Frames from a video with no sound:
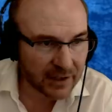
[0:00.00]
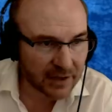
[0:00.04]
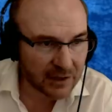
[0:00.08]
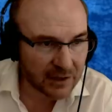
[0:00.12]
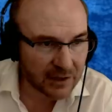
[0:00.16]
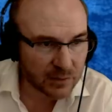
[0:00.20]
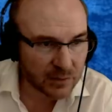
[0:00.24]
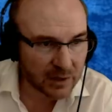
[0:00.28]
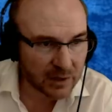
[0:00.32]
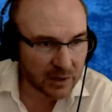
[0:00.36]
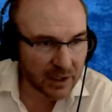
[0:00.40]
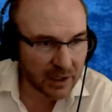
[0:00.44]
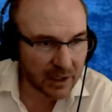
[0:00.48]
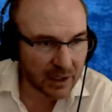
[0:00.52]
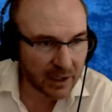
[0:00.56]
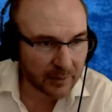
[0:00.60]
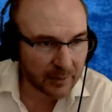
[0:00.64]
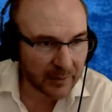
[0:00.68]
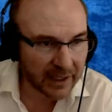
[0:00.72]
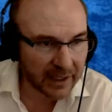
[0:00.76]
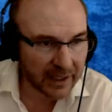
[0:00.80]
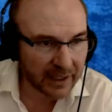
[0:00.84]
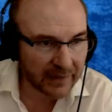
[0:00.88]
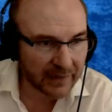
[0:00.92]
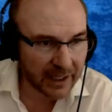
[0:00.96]
of the house will
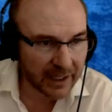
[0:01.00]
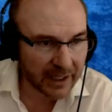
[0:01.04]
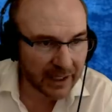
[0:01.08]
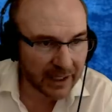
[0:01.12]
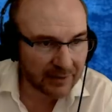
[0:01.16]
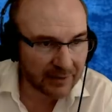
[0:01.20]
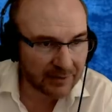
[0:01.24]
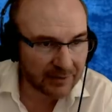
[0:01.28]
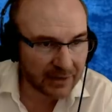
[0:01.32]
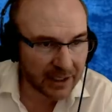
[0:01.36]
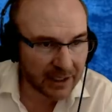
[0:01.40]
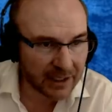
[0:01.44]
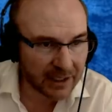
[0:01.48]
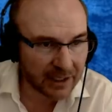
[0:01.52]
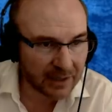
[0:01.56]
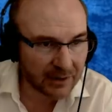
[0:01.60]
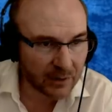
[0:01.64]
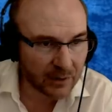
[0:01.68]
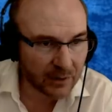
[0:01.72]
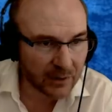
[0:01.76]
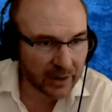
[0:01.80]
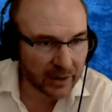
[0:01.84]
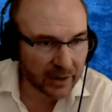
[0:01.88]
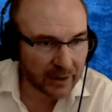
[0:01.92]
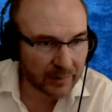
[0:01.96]
come, in the evening
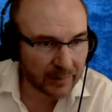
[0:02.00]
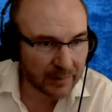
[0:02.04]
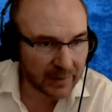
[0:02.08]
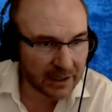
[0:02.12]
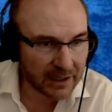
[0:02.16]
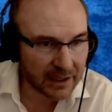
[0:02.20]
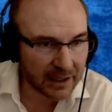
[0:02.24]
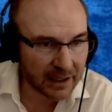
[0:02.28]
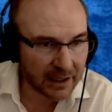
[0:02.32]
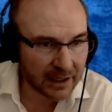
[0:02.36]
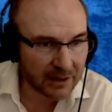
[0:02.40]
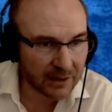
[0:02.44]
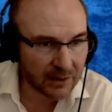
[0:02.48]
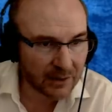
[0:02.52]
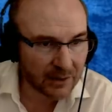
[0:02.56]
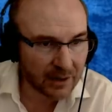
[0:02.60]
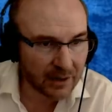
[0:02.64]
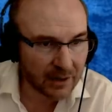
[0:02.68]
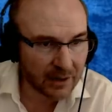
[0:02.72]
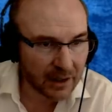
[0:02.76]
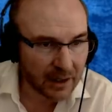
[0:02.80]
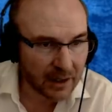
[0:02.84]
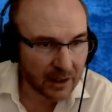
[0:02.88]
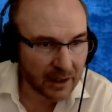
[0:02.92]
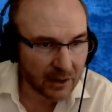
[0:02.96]
or at midnight
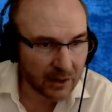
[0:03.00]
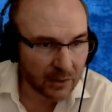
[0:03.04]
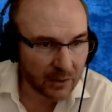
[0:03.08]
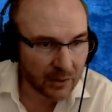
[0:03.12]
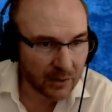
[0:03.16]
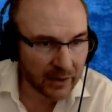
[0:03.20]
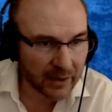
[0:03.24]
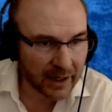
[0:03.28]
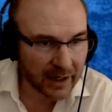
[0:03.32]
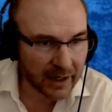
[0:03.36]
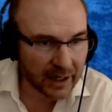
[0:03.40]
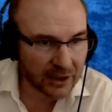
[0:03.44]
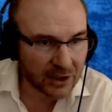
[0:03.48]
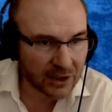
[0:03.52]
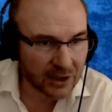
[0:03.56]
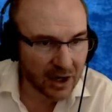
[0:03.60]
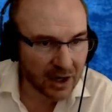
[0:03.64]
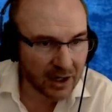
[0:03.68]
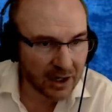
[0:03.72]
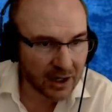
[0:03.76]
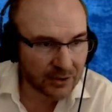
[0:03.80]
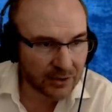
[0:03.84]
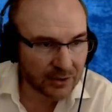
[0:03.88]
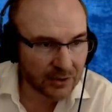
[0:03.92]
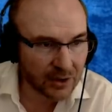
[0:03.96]
or at
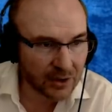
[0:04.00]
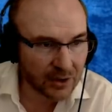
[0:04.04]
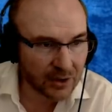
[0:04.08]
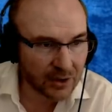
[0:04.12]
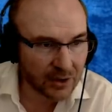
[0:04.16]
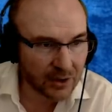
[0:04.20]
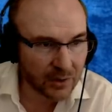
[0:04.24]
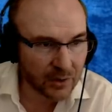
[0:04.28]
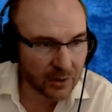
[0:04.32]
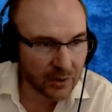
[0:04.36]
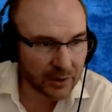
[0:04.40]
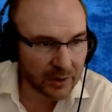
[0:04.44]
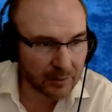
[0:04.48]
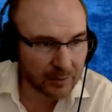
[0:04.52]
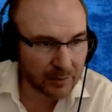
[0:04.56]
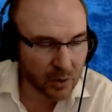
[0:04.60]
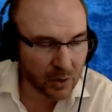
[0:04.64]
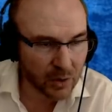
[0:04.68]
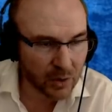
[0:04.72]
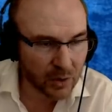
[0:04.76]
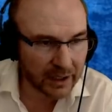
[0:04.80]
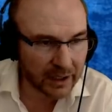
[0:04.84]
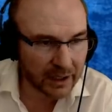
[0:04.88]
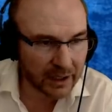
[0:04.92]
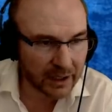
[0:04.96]
cockcrow or in the
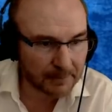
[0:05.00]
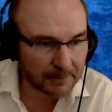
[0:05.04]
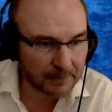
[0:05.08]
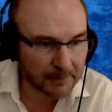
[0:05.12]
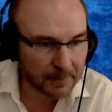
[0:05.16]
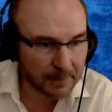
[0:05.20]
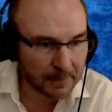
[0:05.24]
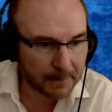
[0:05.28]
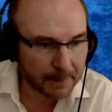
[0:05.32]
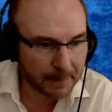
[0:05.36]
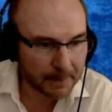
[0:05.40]
morning.